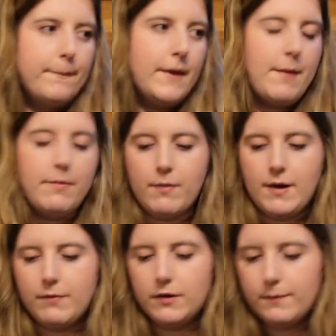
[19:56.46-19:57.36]

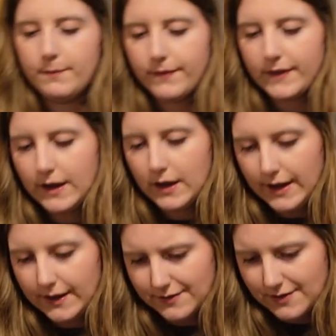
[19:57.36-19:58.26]
epipremnum,
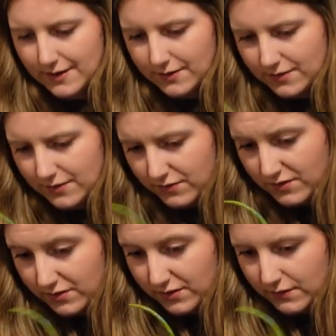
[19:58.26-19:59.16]
and it
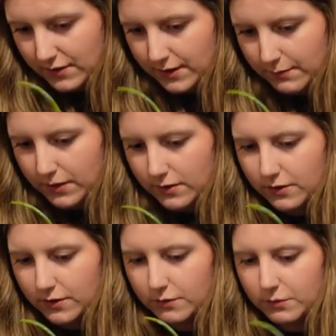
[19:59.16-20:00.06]
does irritate me that I
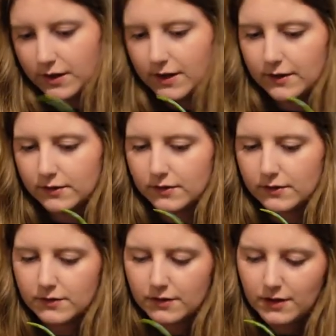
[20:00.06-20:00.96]
don't know what it is,
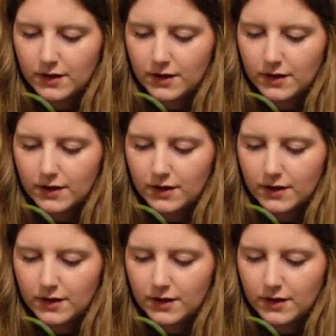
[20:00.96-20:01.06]
because